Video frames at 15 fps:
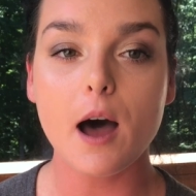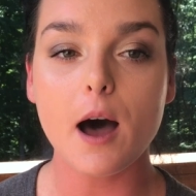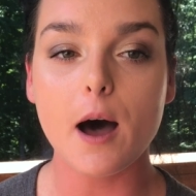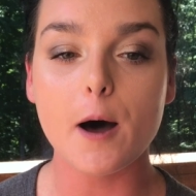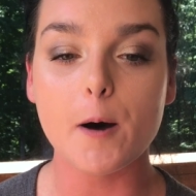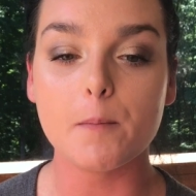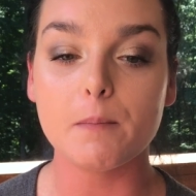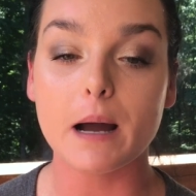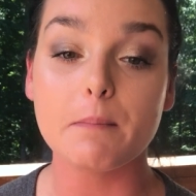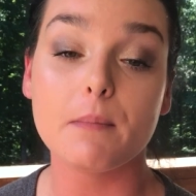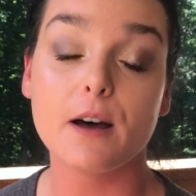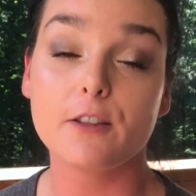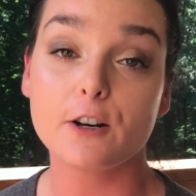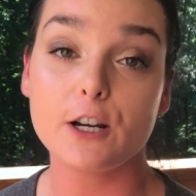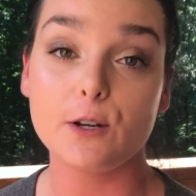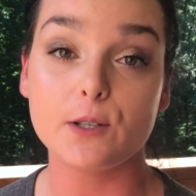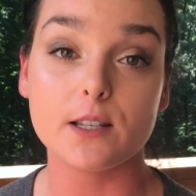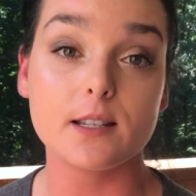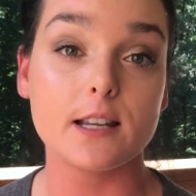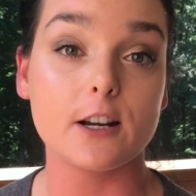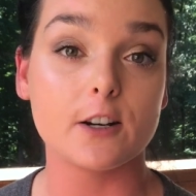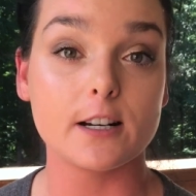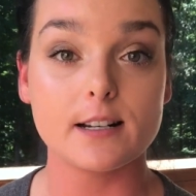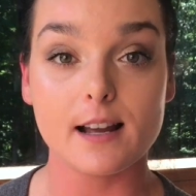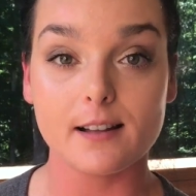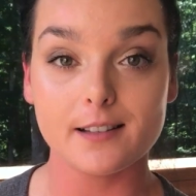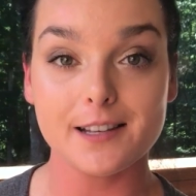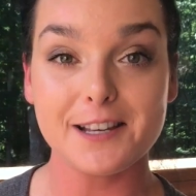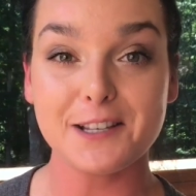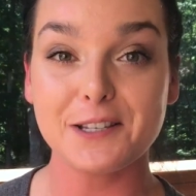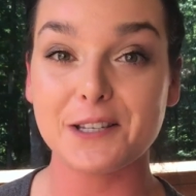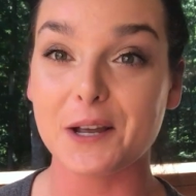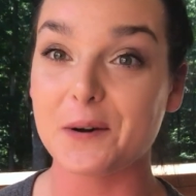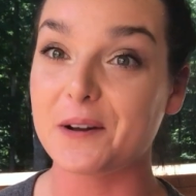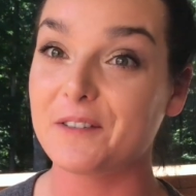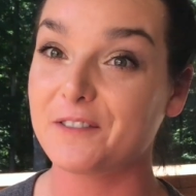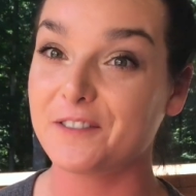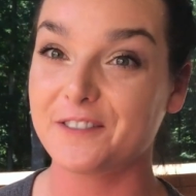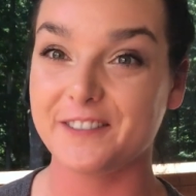My mother uses Ghirardelli, so if